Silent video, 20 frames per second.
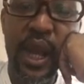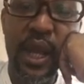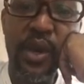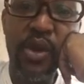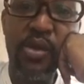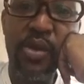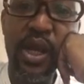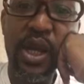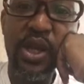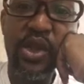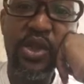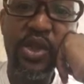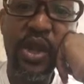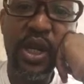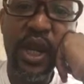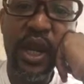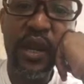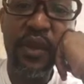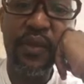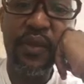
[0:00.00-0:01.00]
I normally do a
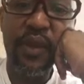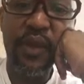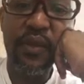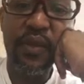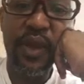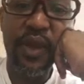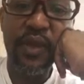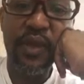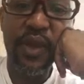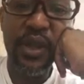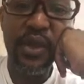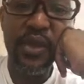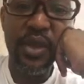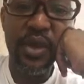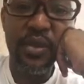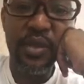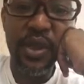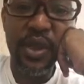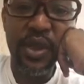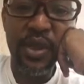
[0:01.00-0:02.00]
live even if there's
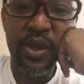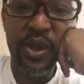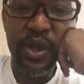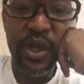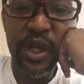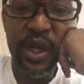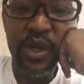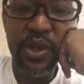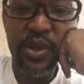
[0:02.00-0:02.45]
one person on there.